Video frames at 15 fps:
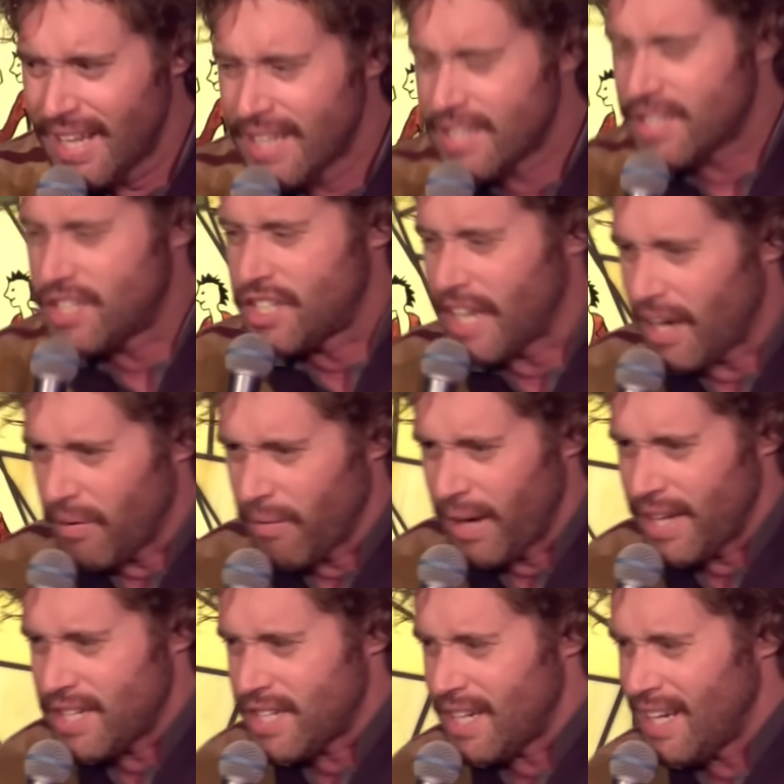to
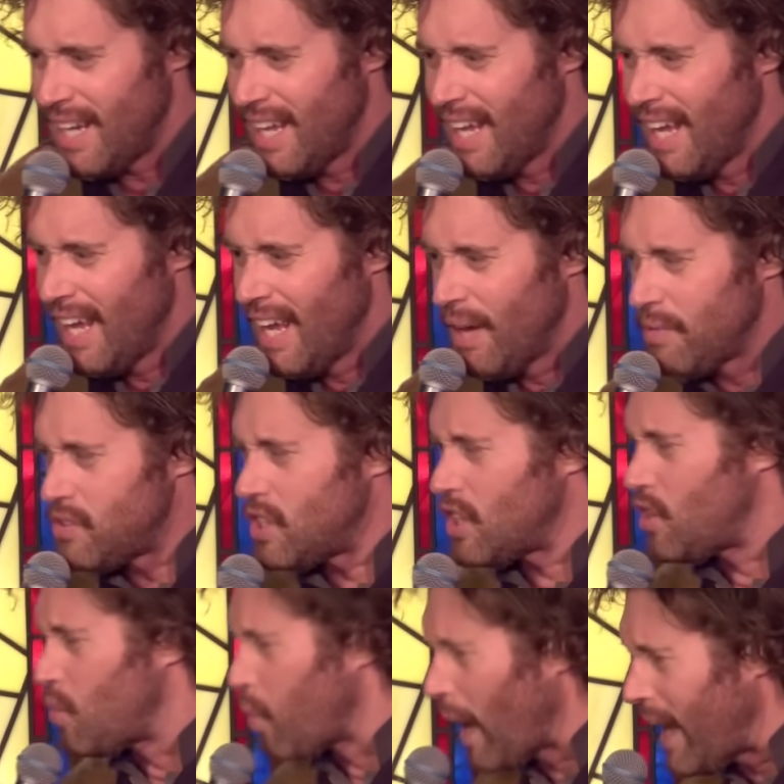generation? It was the
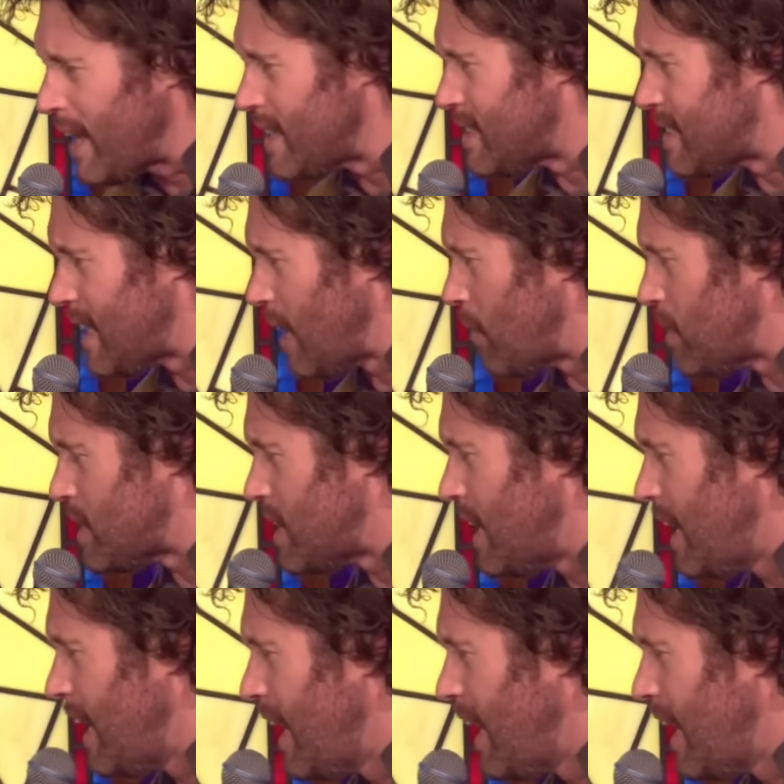greatest sandwich